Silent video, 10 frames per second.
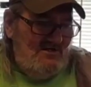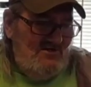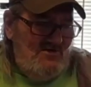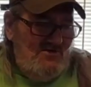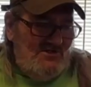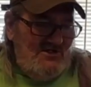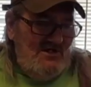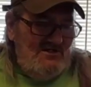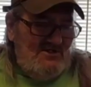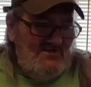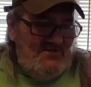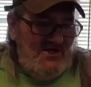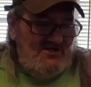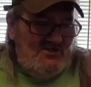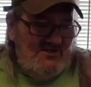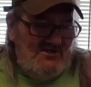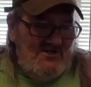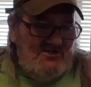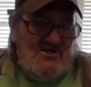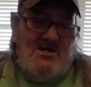used against infections
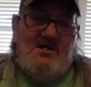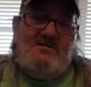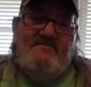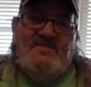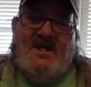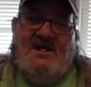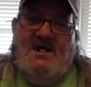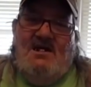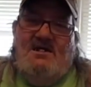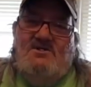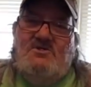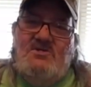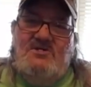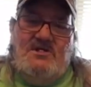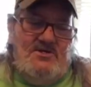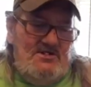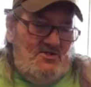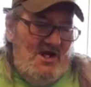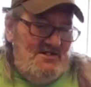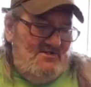such as urinary
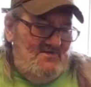tract